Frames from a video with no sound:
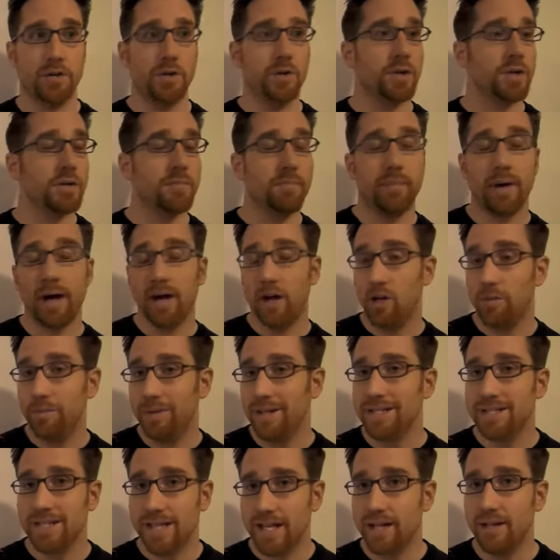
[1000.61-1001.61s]
you can by all
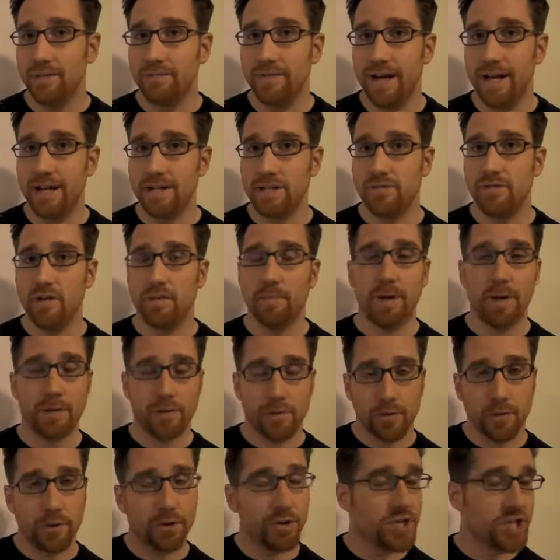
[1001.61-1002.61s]
means take advantage of it by
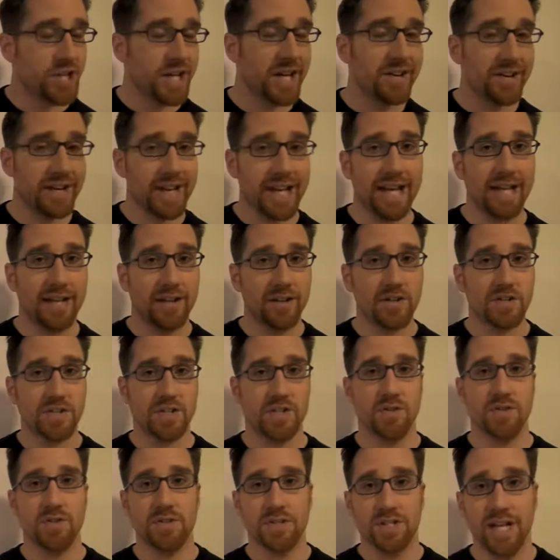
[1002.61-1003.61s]
throwing generic anchors
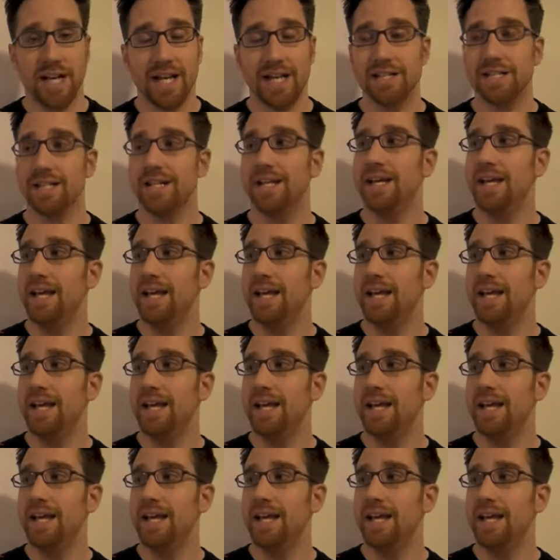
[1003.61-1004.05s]
at your site